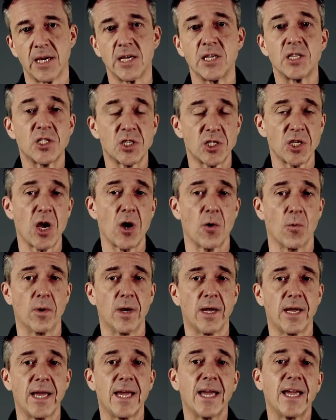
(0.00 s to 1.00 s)
So,
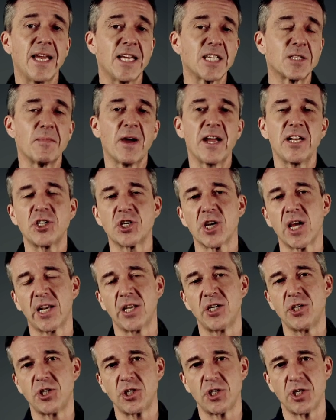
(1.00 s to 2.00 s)
here's my
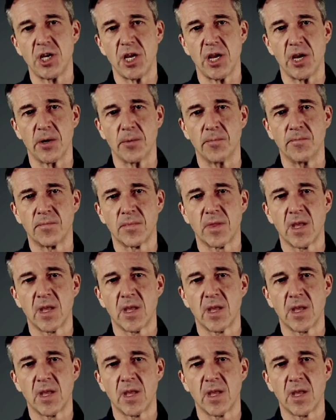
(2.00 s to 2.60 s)
challenge to you.